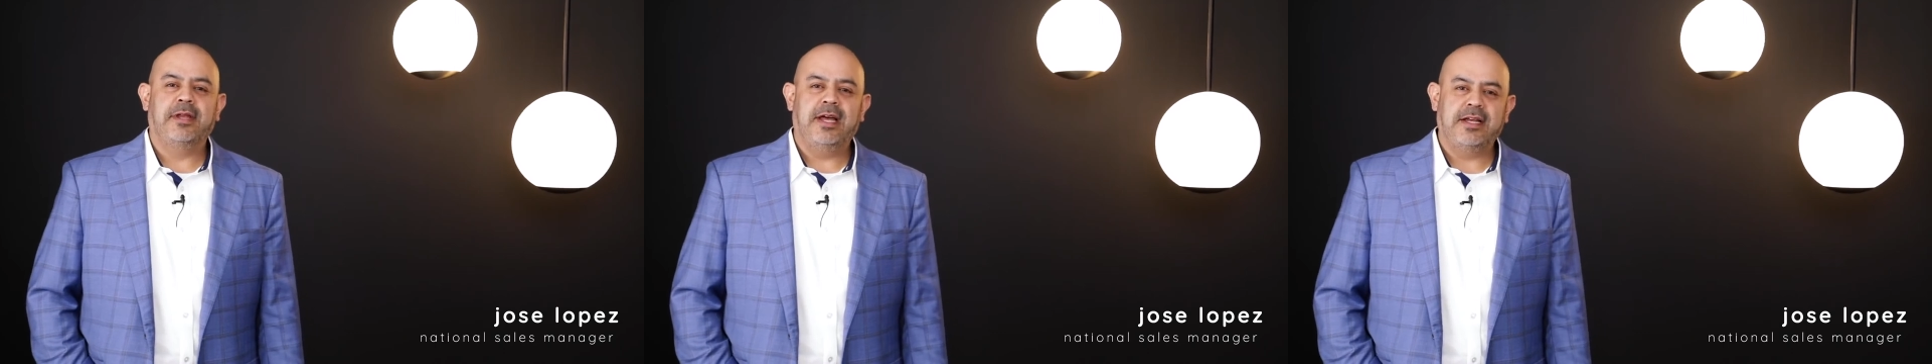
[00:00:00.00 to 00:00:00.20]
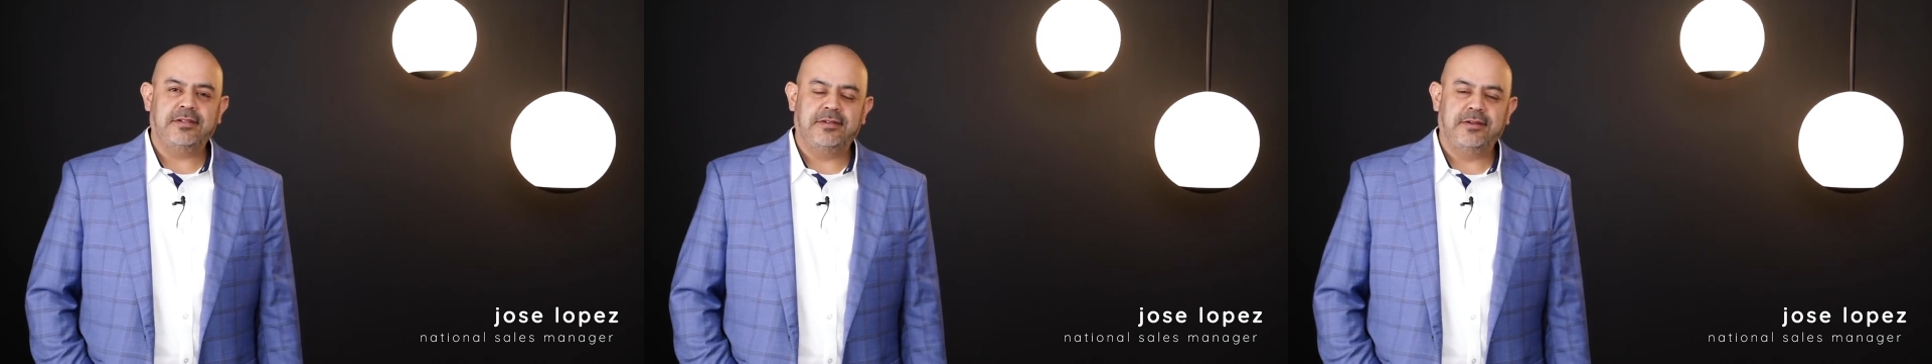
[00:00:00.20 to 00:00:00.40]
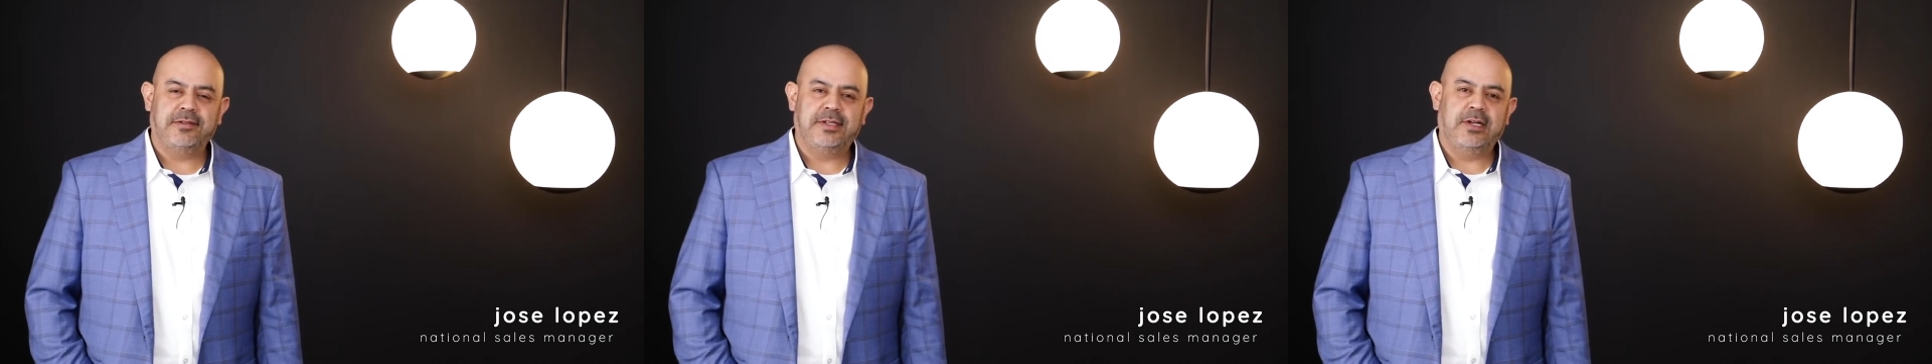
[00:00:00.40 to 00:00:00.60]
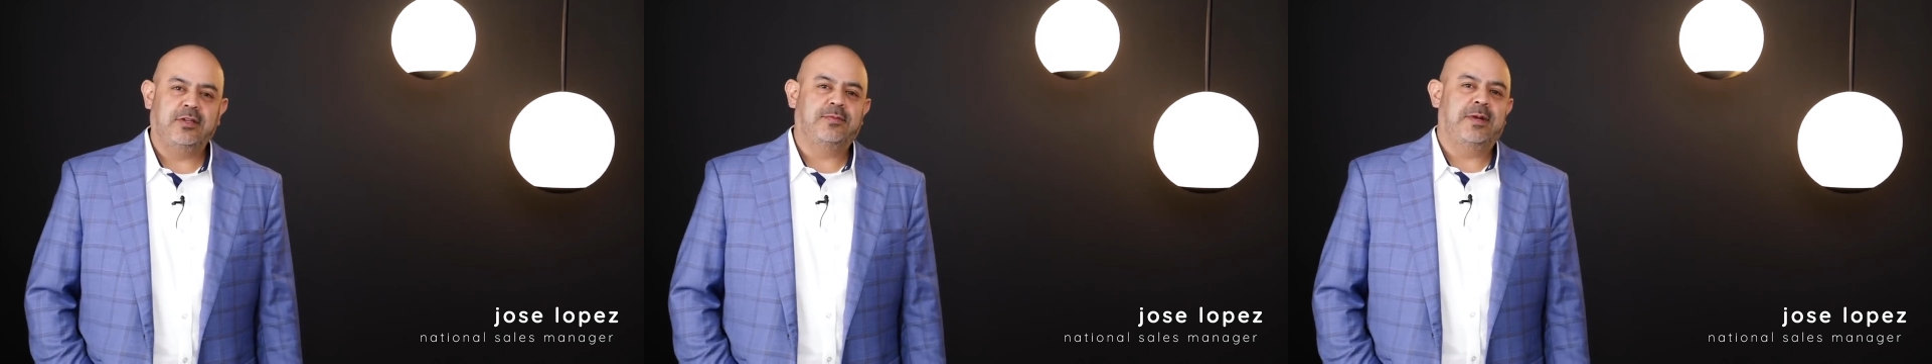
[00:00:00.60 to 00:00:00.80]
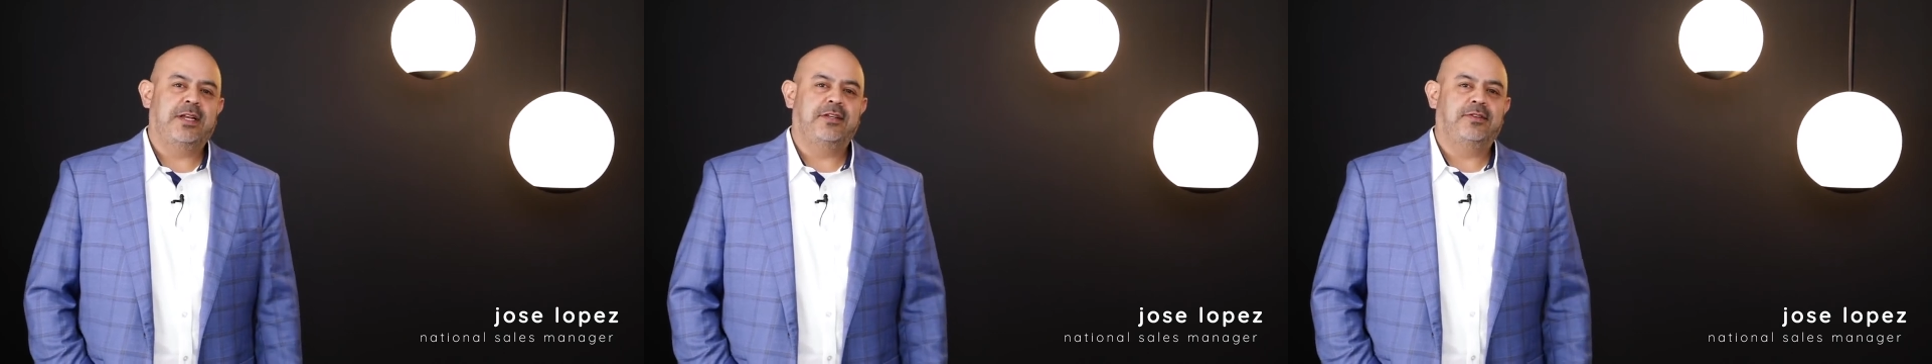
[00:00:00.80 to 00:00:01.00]
National
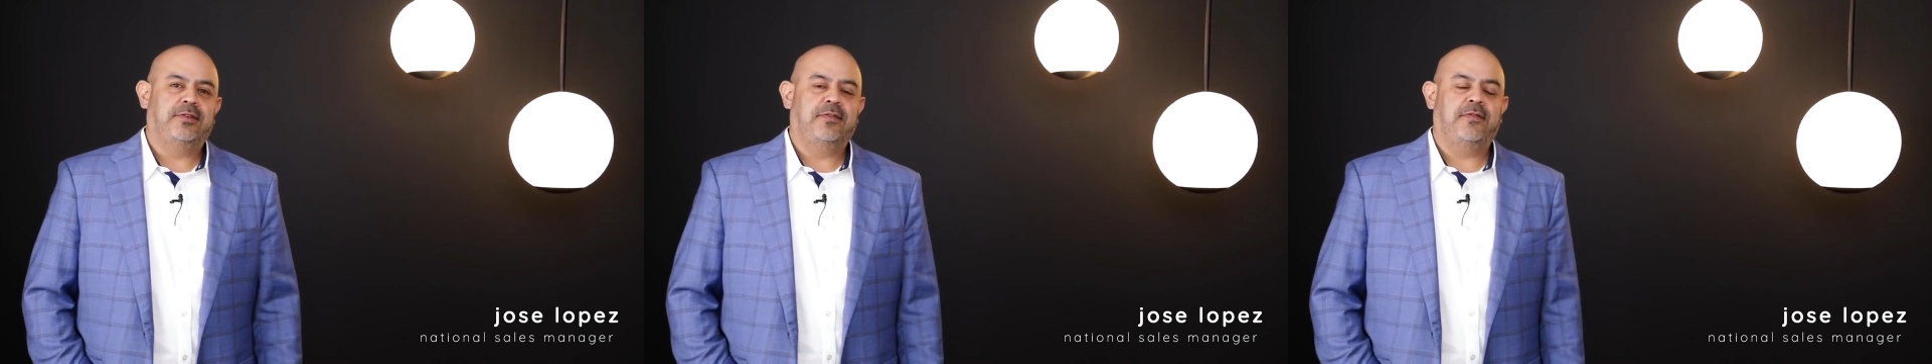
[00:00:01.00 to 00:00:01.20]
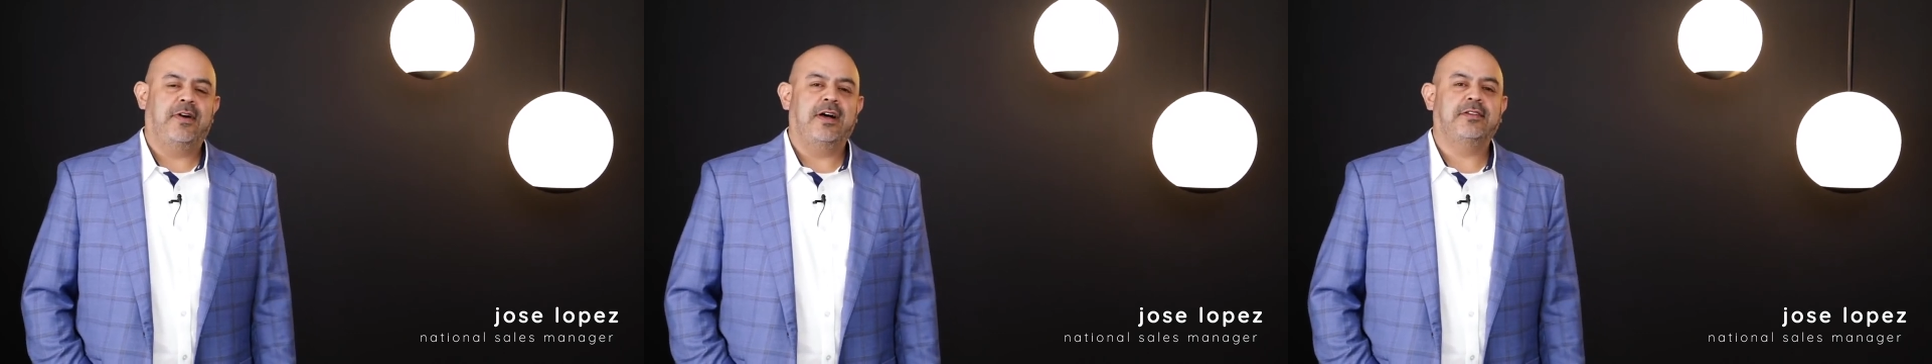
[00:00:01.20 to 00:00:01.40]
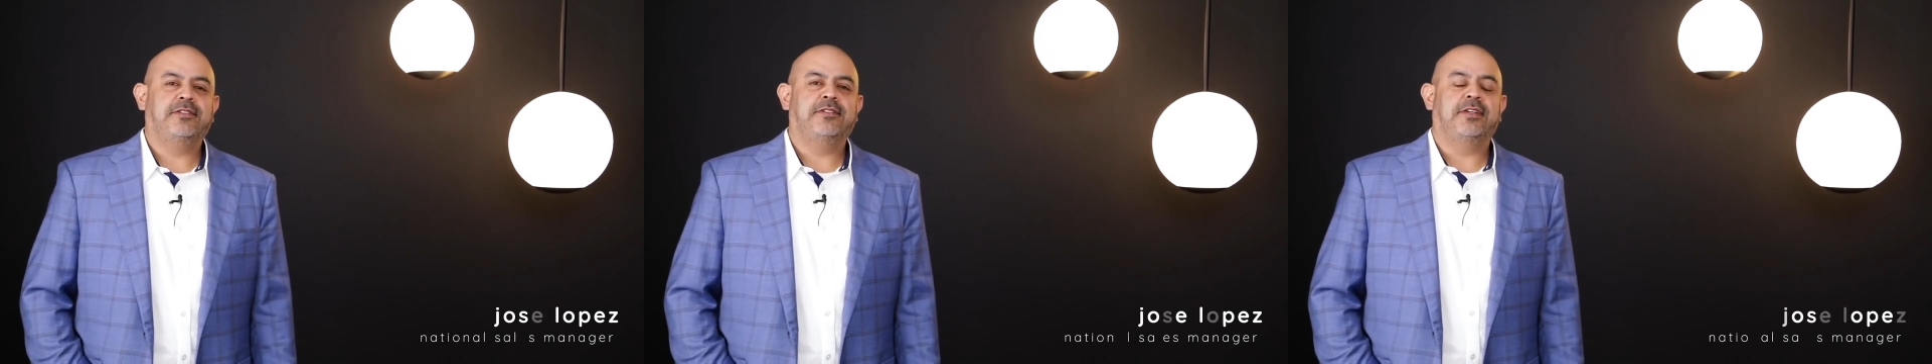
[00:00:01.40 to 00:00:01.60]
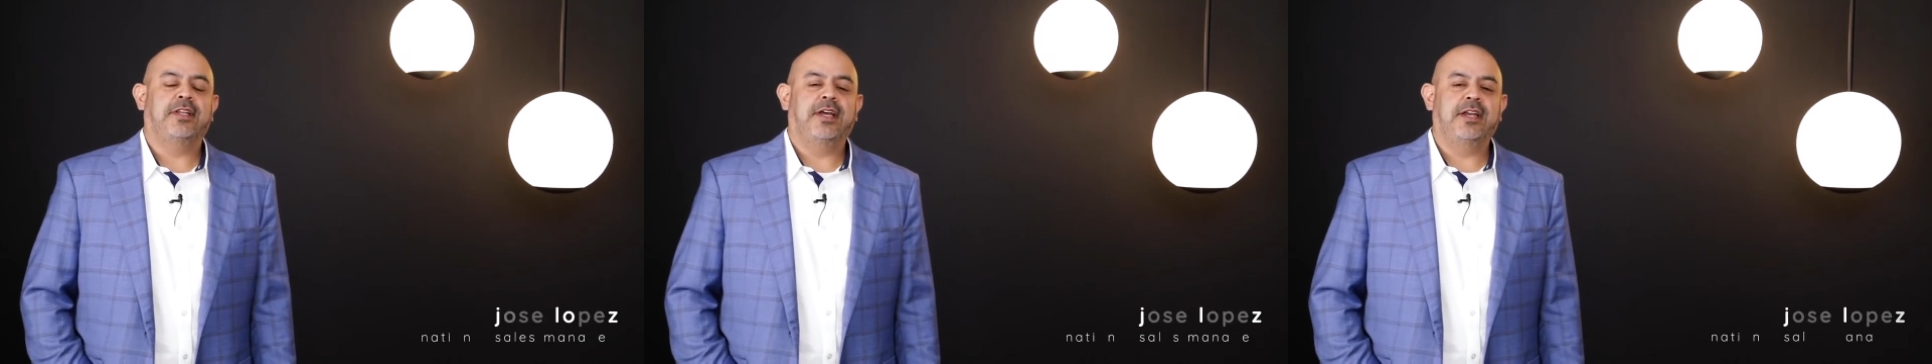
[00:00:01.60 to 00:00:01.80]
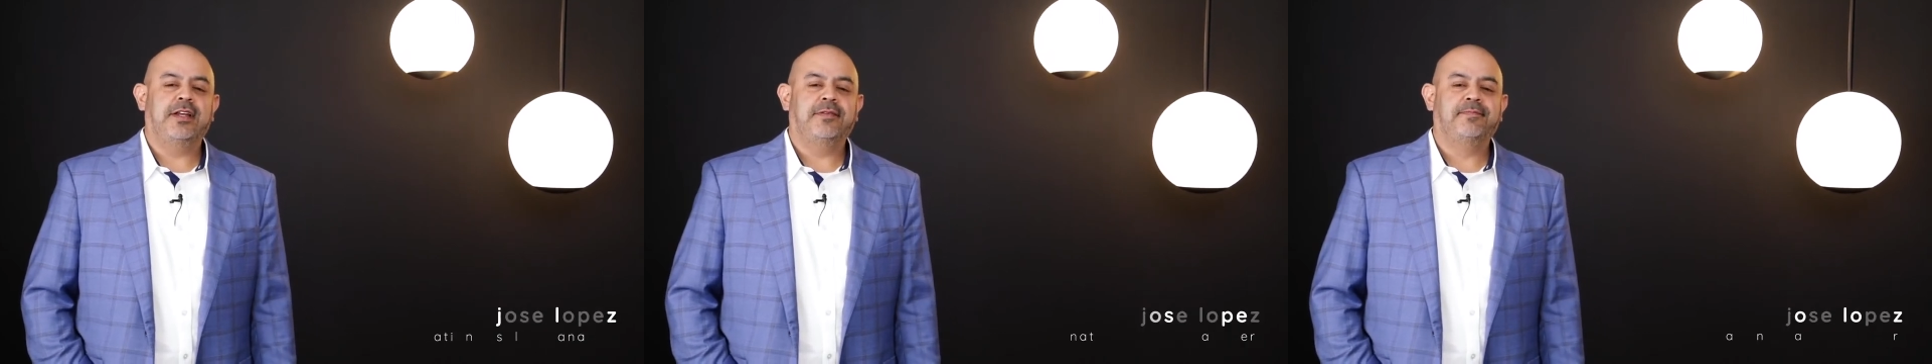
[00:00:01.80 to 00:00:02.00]
Sales Manager for Oxygen
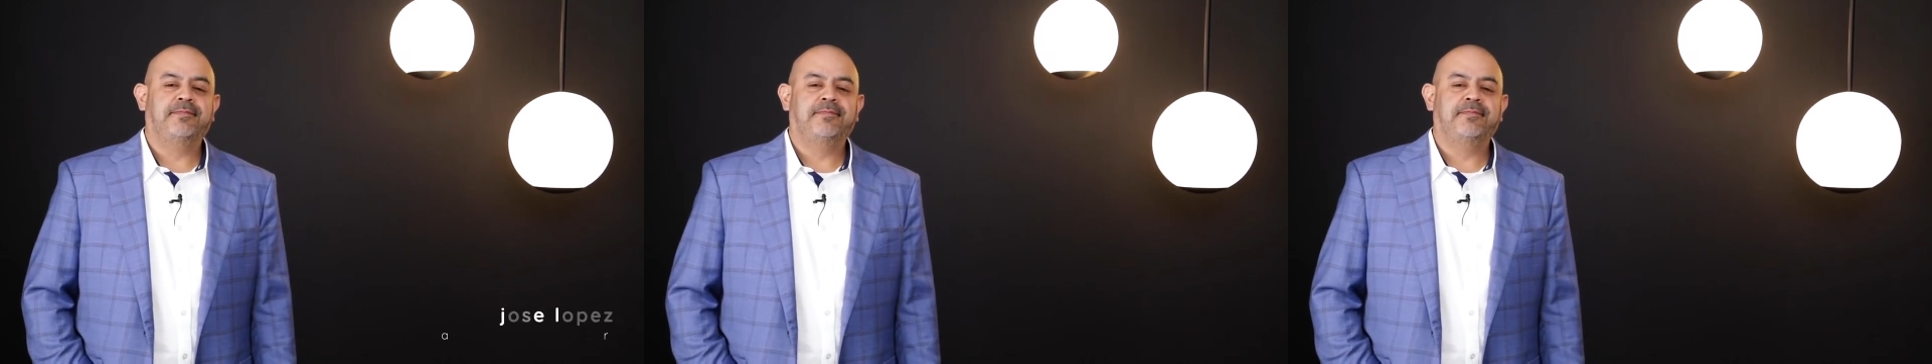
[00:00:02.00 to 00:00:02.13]
Lighting.